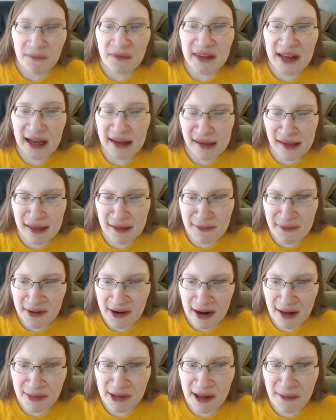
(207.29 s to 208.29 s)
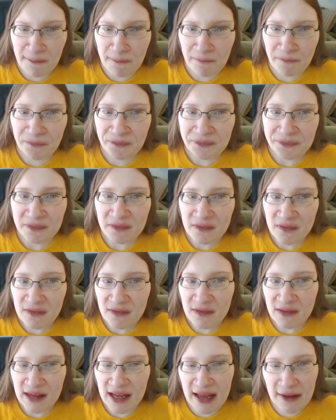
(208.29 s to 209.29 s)
That's the problem.
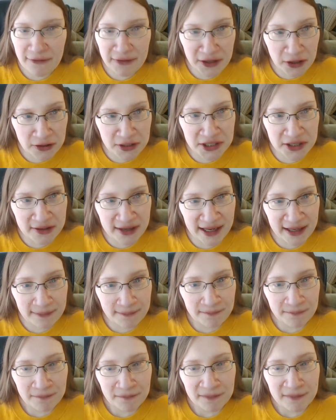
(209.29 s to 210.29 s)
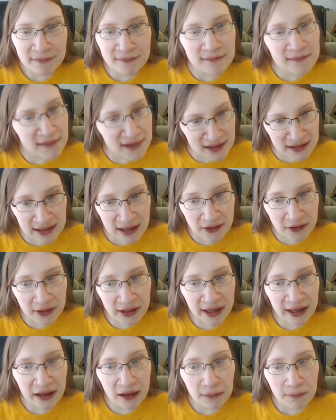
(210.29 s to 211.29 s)
If you do it, it's not
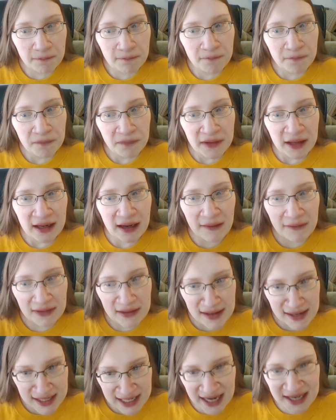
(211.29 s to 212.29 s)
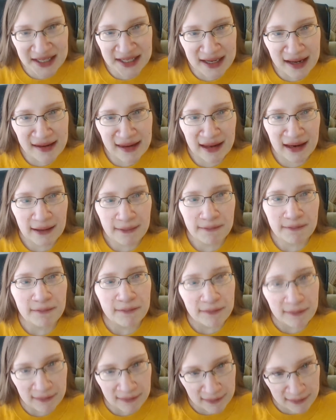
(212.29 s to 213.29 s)
okay. If the state does it,
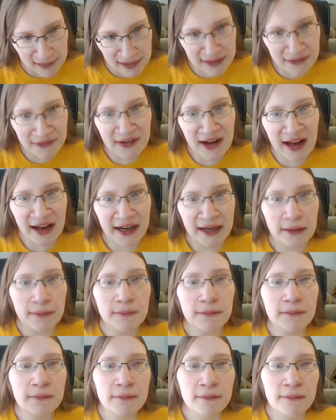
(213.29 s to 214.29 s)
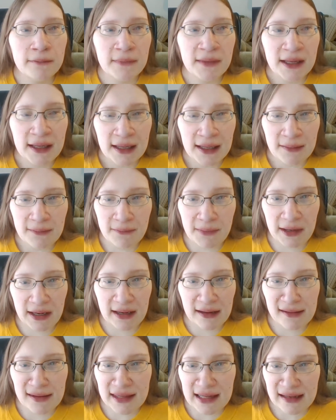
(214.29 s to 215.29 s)
it's fine
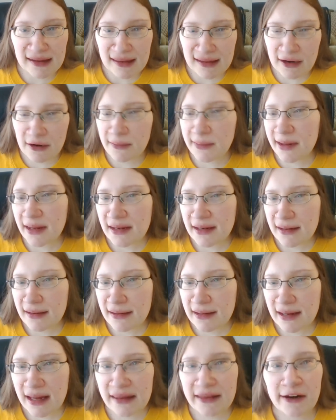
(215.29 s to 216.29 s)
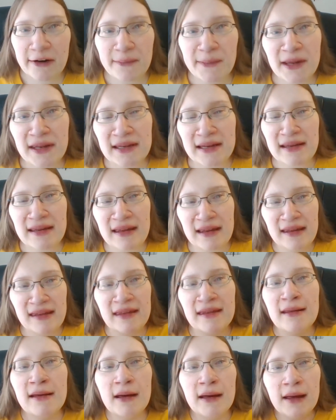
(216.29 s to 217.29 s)
because that's their business and their business
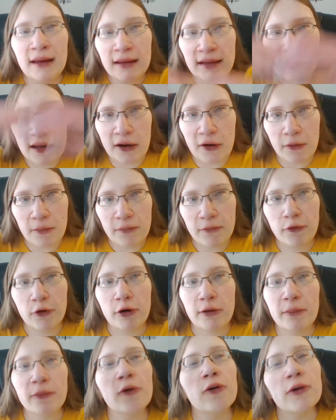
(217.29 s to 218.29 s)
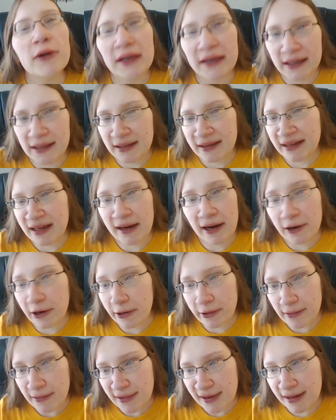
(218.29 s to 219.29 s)
is, you know, more important than
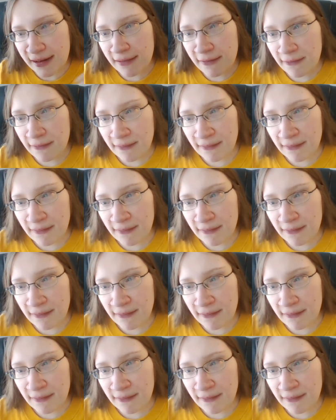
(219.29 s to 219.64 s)
ours.